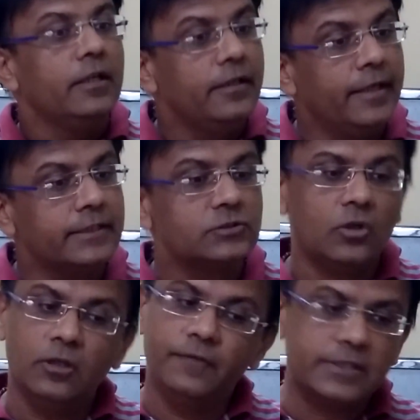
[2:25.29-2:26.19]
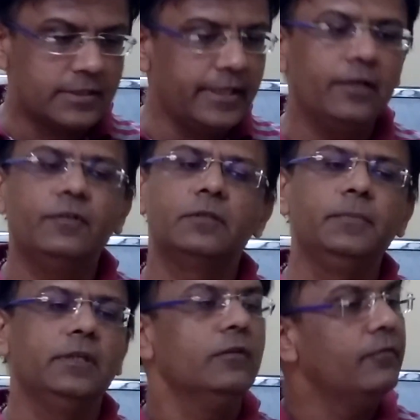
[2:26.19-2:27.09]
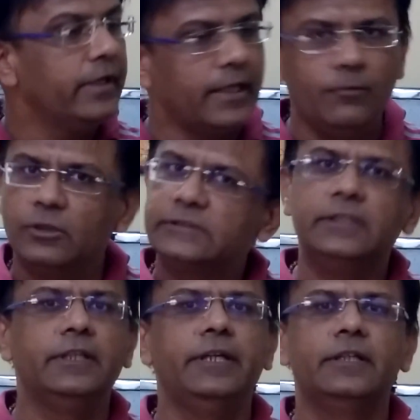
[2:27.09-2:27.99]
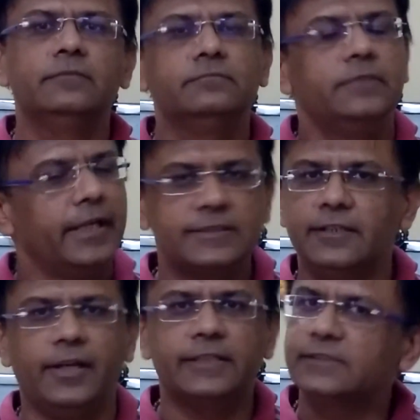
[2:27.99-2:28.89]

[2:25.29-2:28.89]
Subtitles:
He has always stand with me when I was in need, etc.